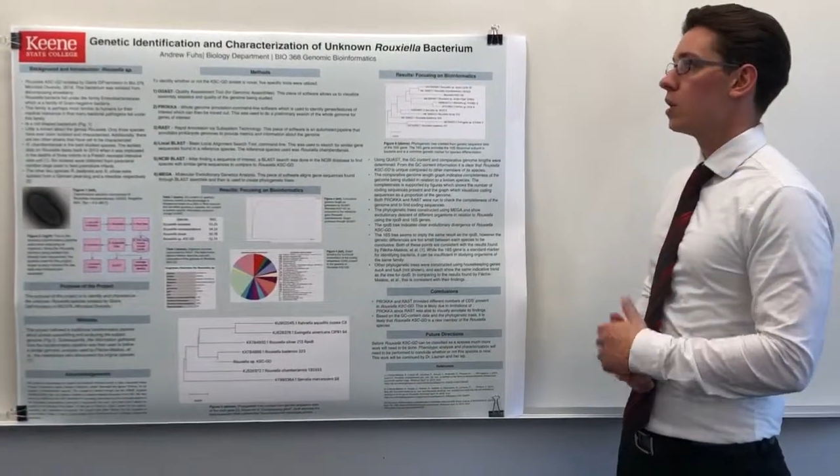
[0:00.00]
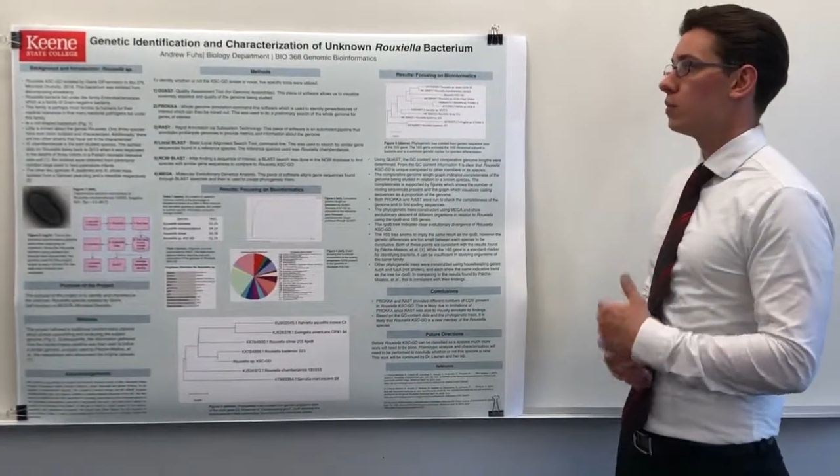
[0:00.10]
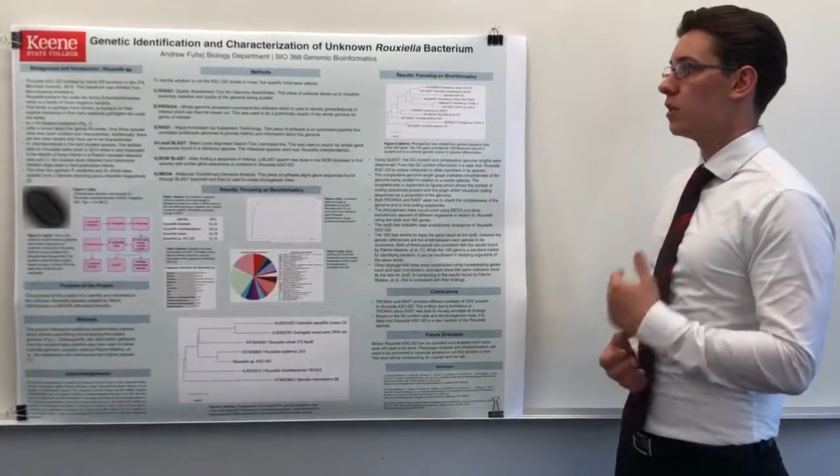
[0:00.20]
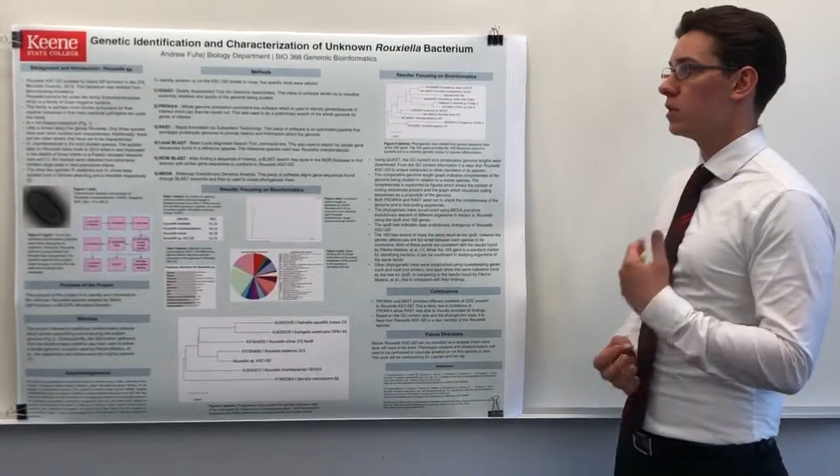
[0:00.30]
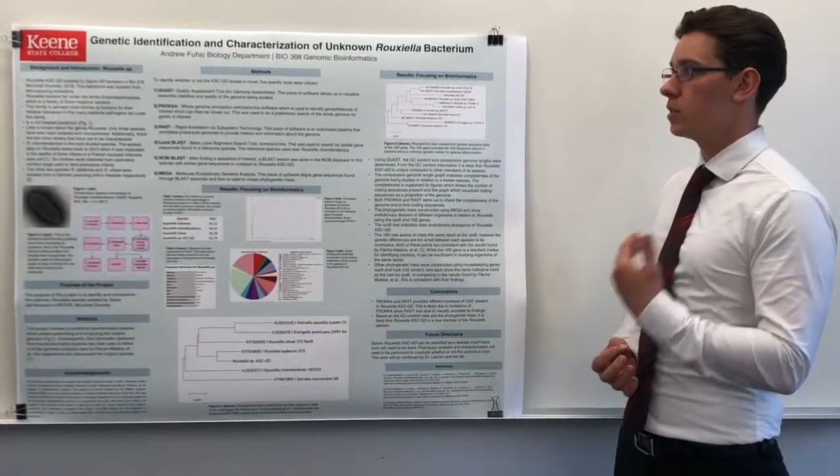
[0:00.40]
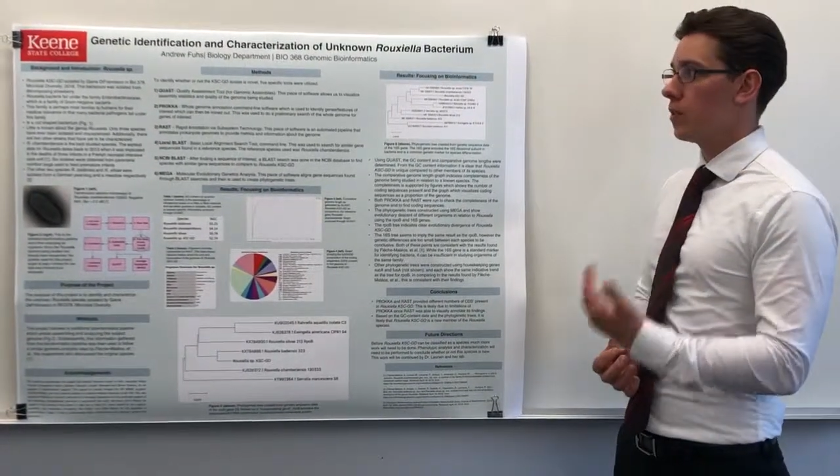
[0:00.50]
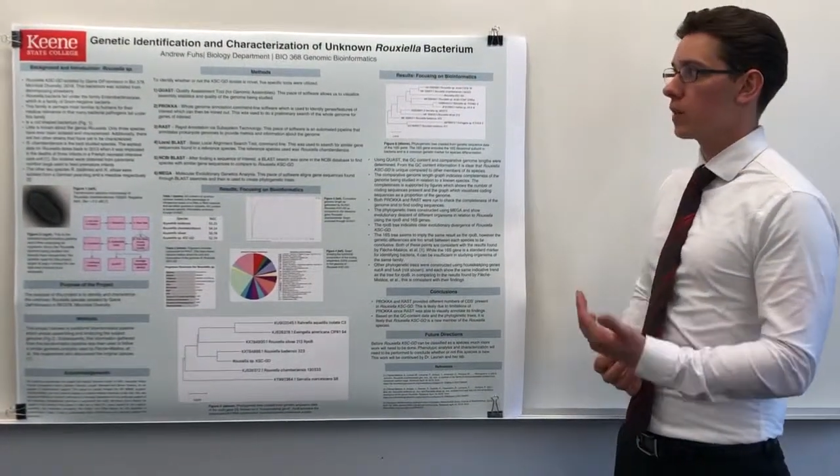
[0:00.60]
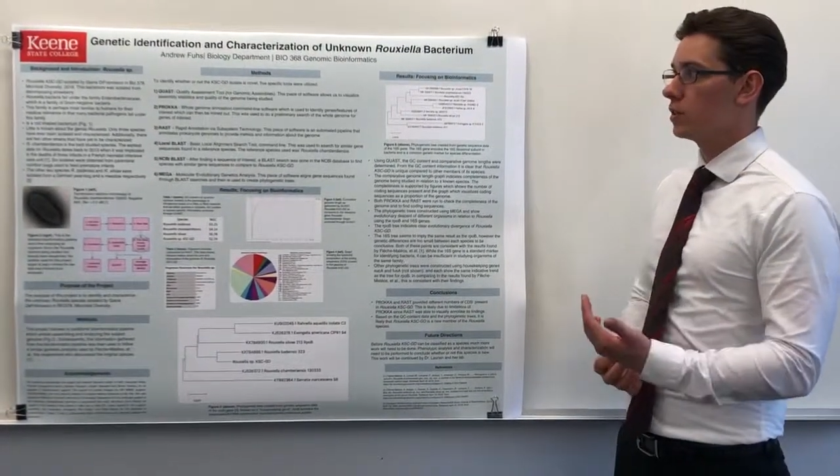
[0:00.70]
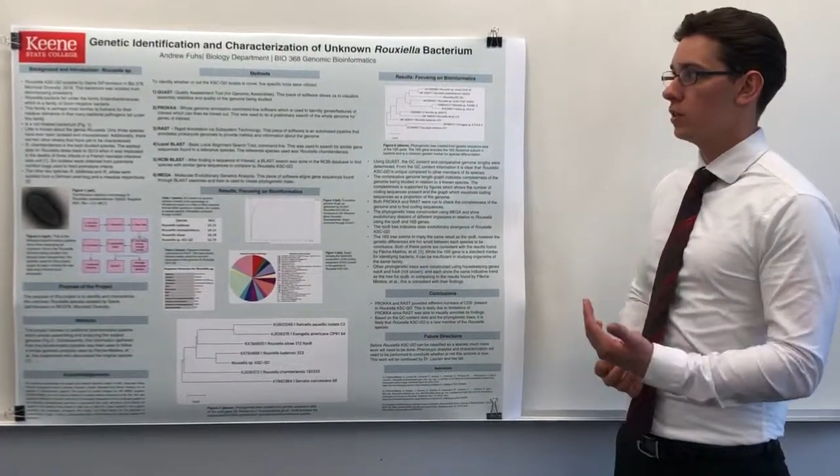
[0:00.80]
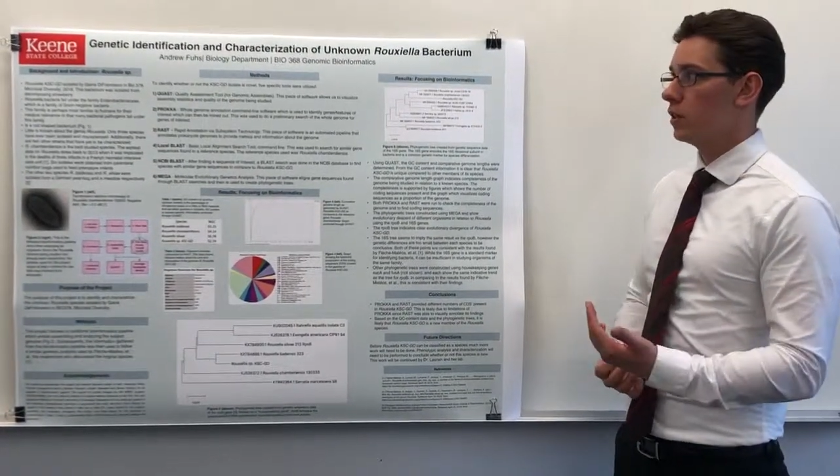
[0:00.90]
species of
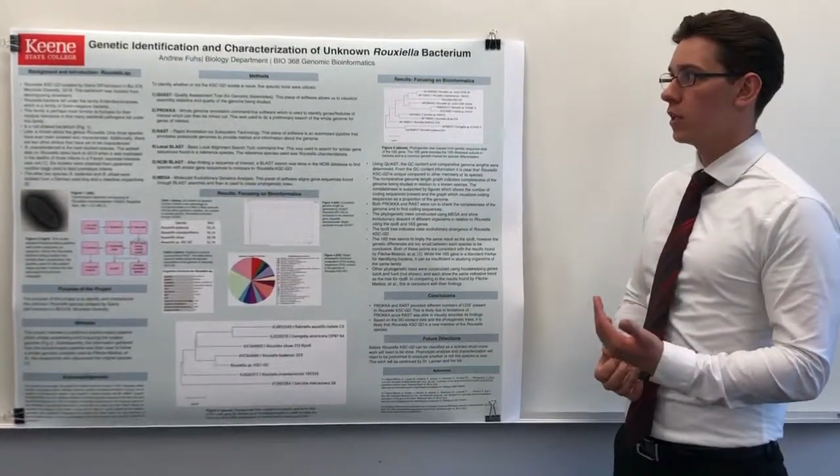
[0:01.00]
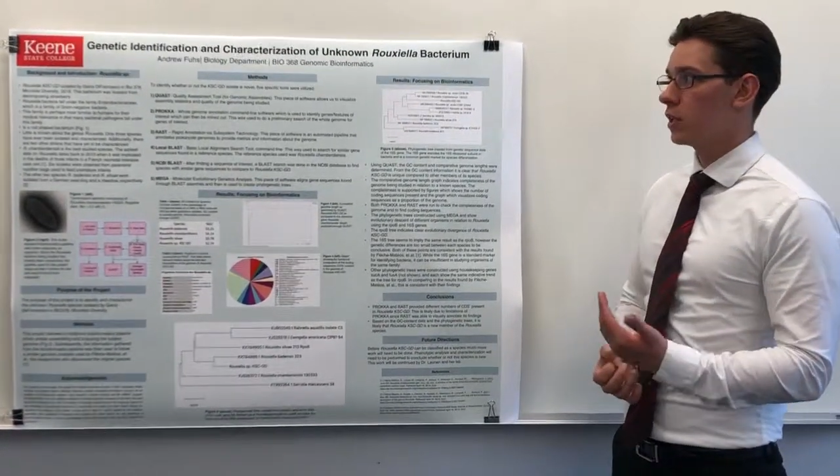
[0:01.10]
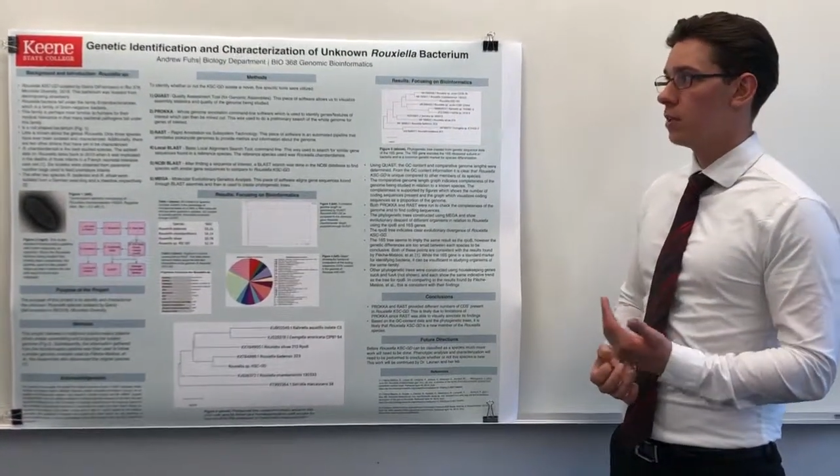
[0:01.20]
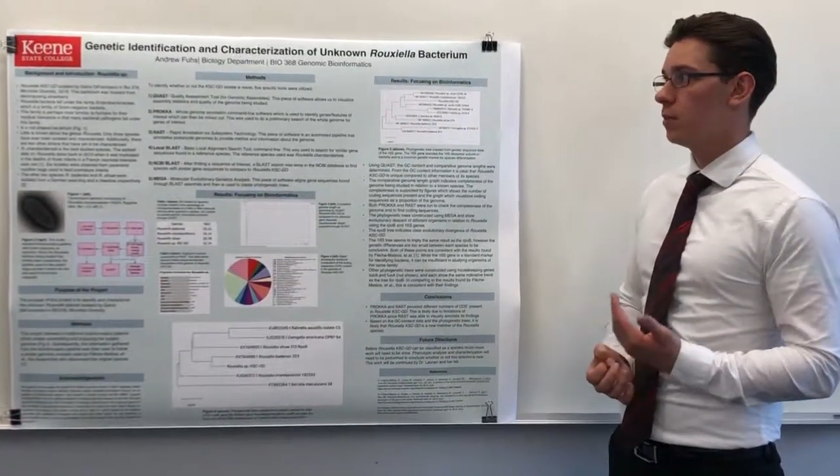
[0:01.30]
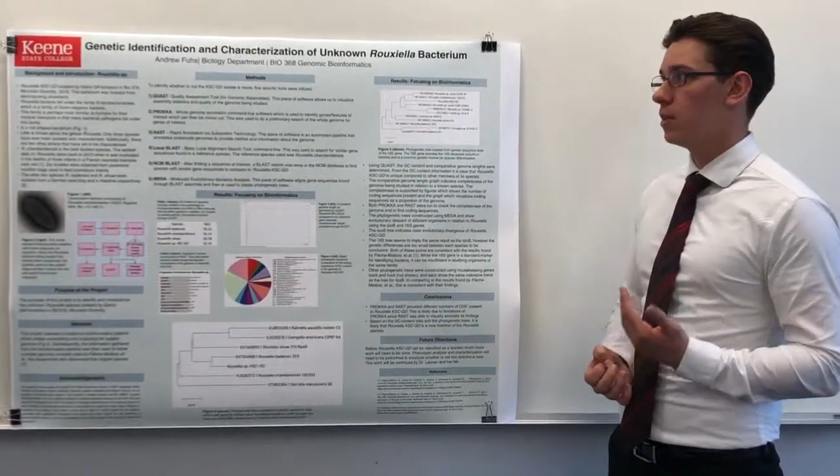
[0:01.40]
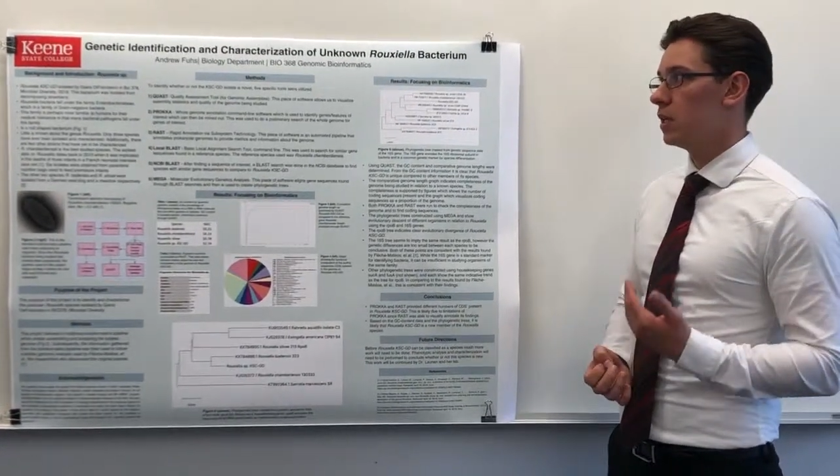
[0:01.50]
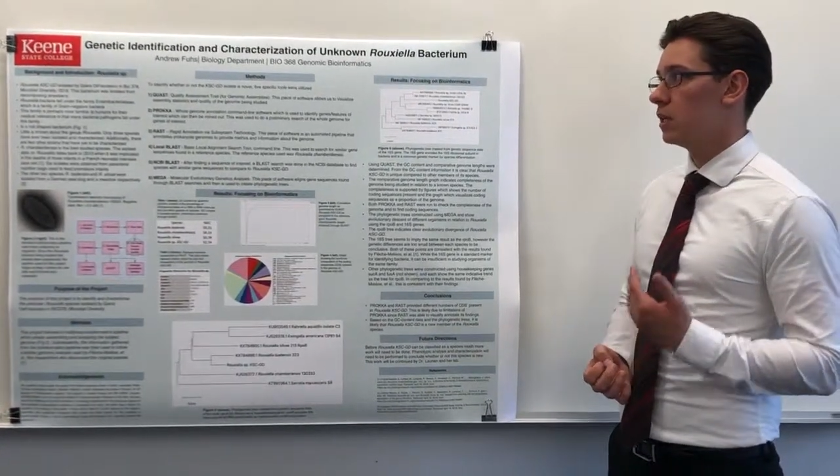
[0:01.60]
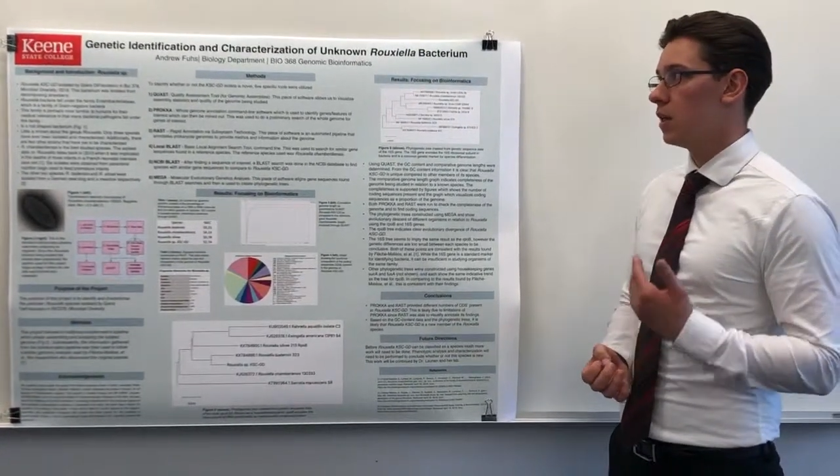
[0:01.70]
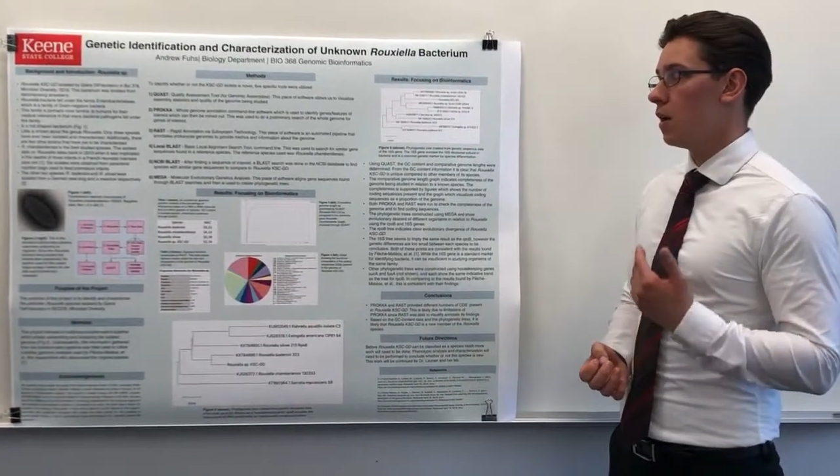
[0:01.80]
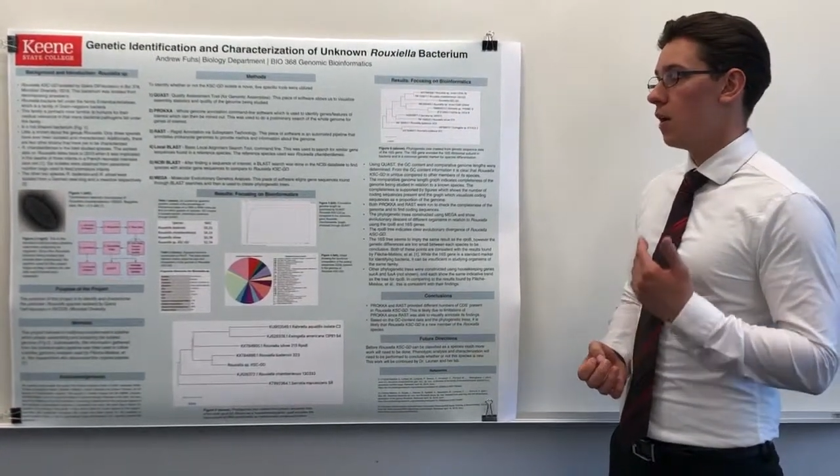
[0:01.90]
bacteria can
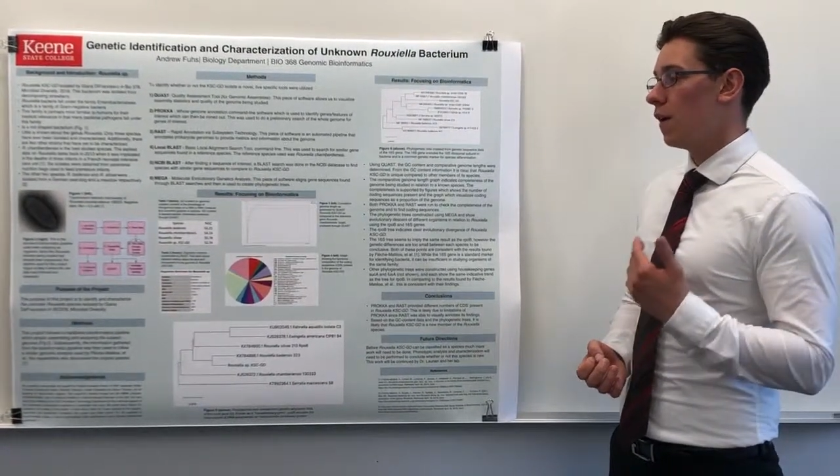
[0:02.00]
be